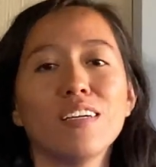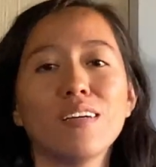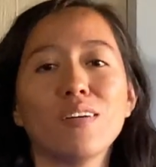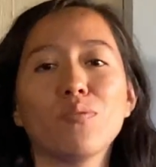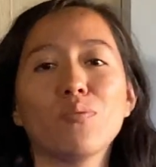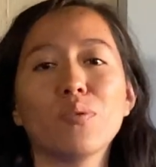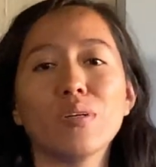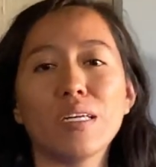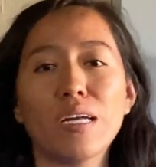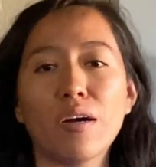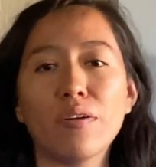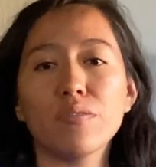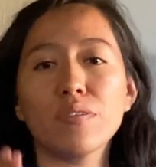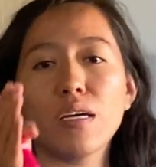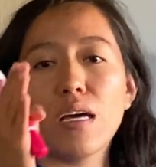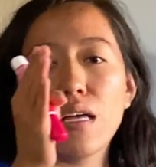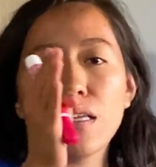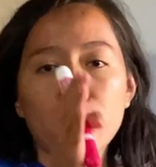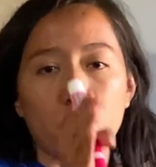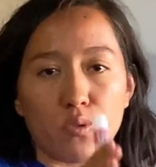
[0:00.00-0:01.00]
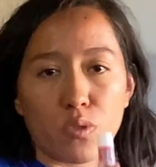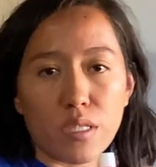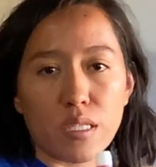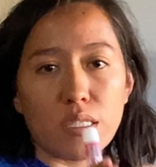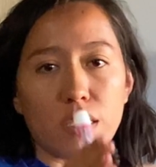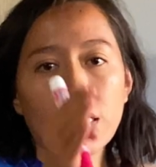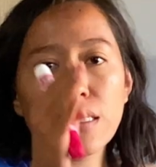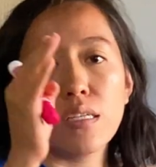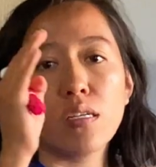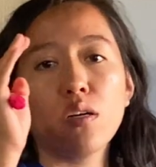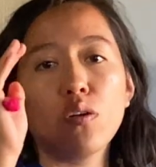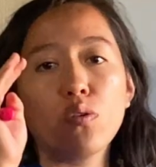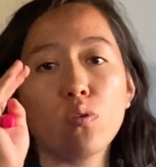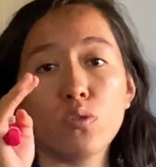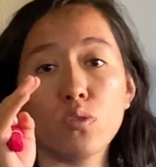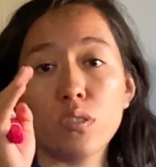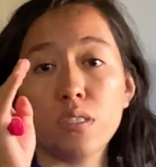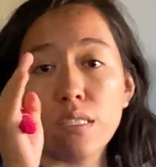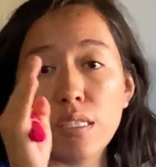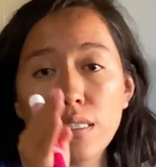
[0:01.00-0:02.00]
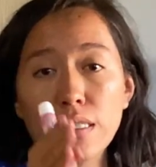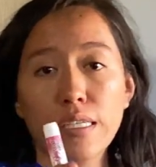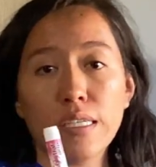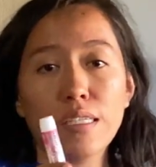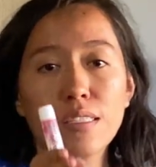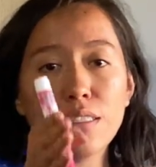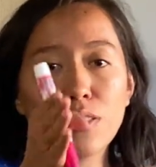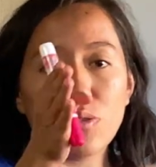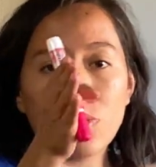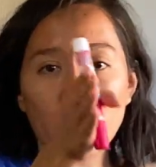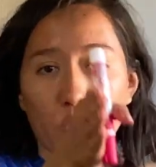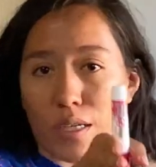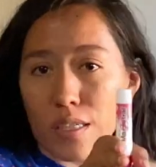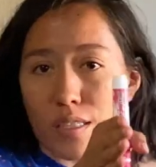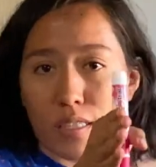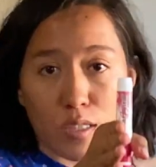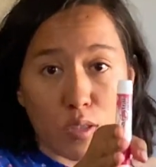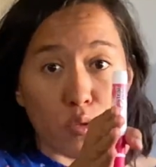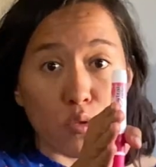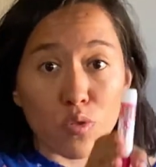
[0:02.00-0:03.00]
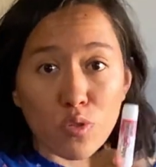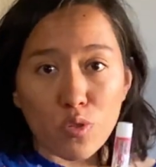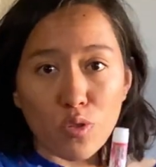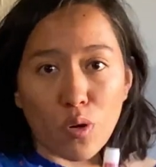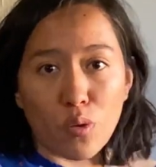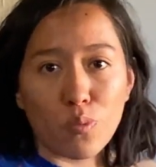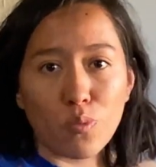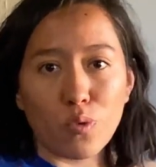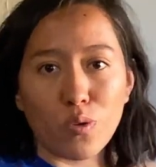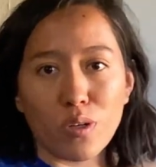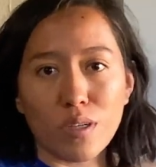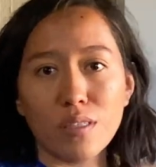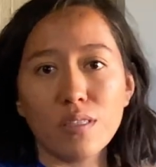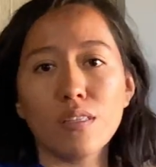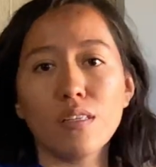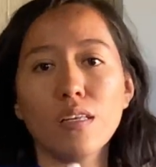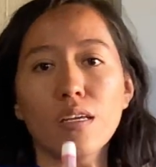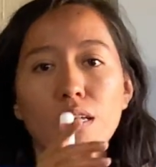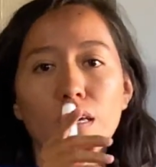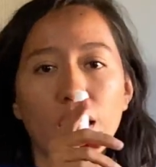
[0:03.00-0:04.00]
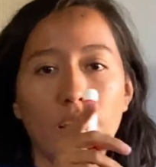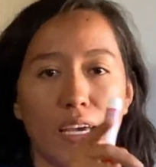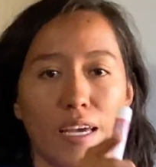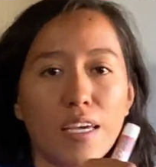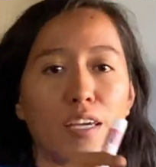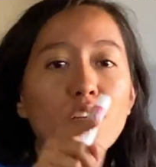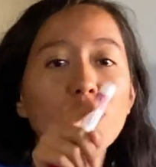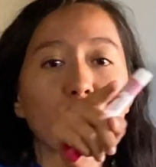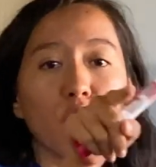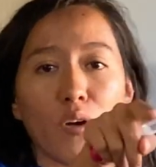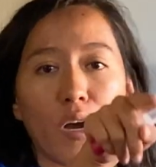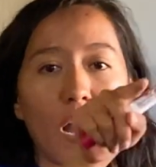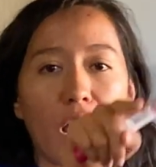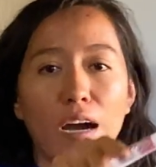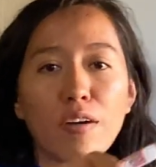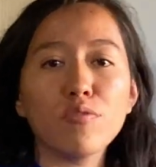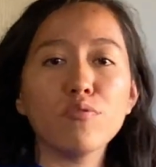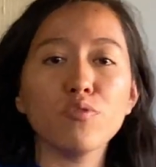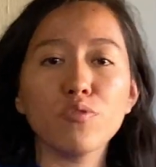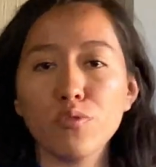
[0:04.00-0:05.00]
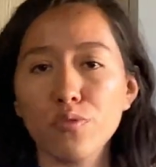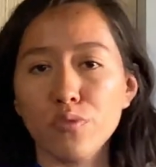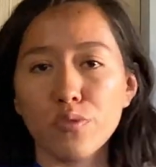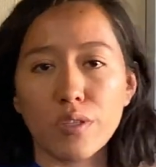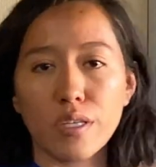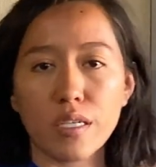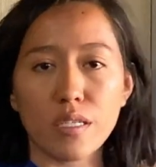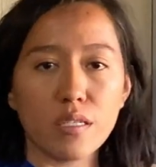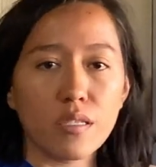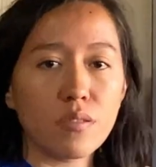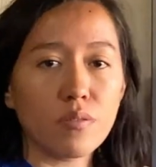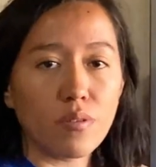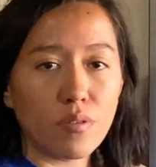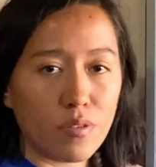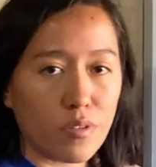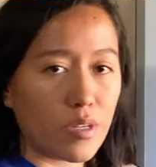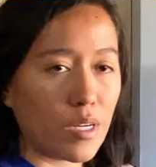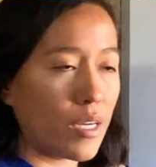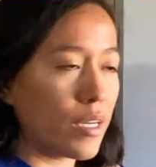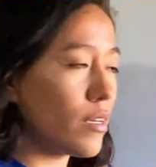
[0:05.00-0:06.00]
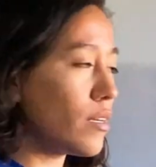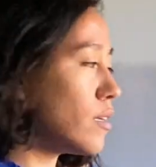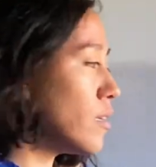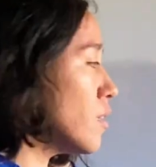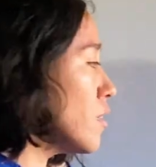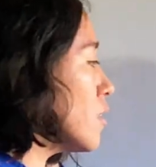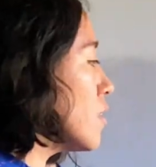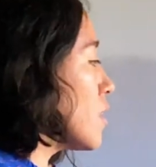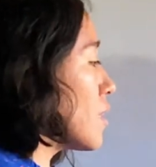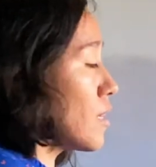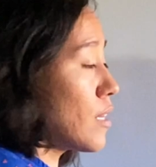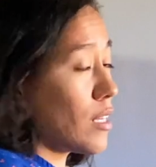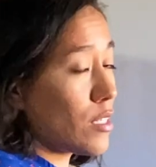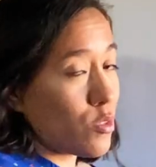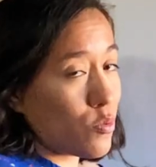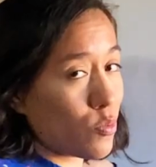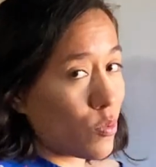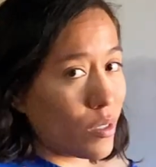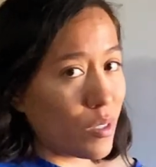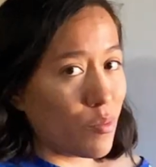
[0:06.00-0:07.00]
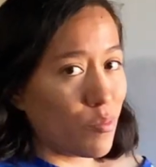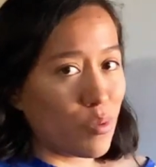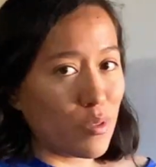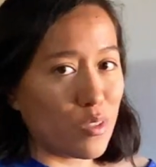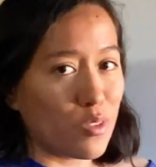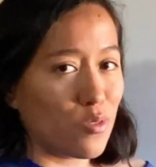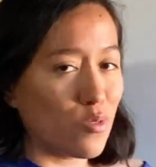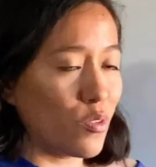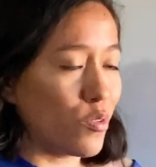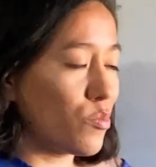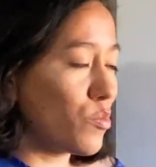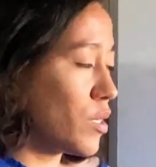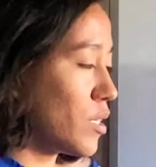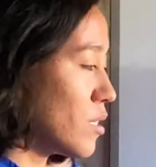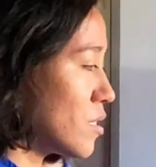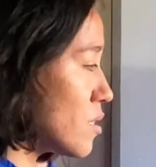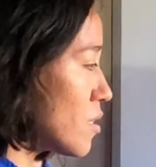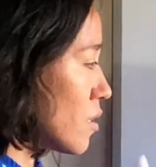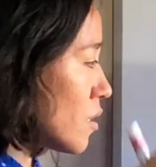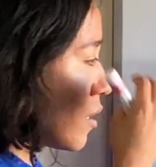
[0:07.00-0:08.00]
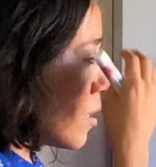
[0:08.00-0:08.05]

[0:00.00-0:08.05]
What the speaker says: without addressing or telling directly to someone, hey, you have to do this, okay? That's what impersonal means.